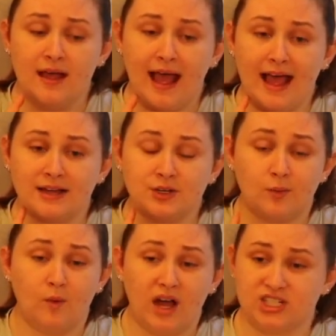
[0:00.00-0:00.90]
And you're
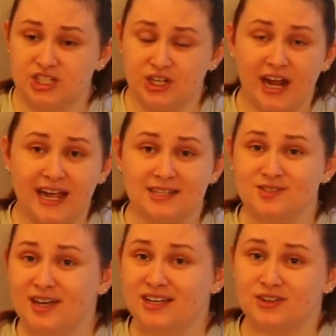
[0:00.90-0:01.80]
washing your hands
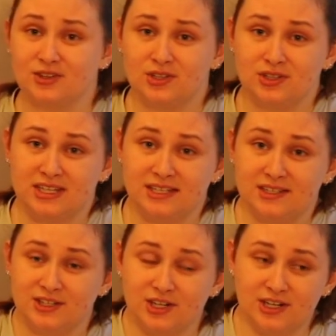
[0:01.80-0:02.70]
regularly.
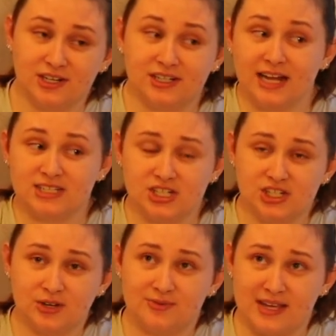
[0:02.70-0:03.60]
You're not
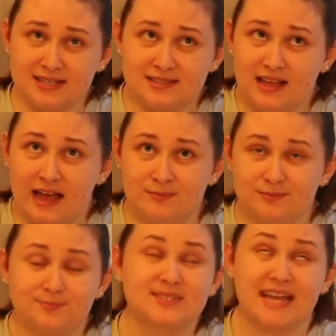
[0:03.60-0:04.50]
touching your face.
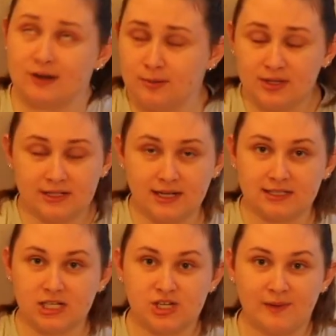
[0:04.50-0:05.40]
I'm terrible at not
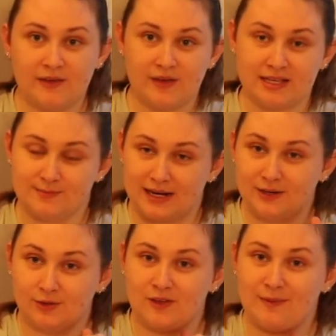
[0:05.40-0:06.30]
touching my face, but I
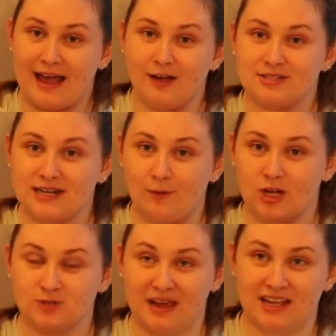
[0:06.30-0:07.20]
don't leave my house and I
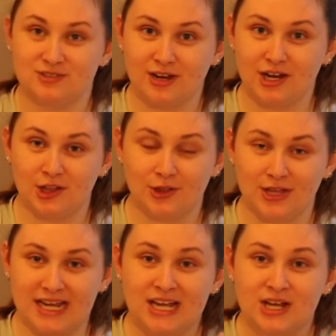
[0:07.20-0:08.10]
wash my hands regularly.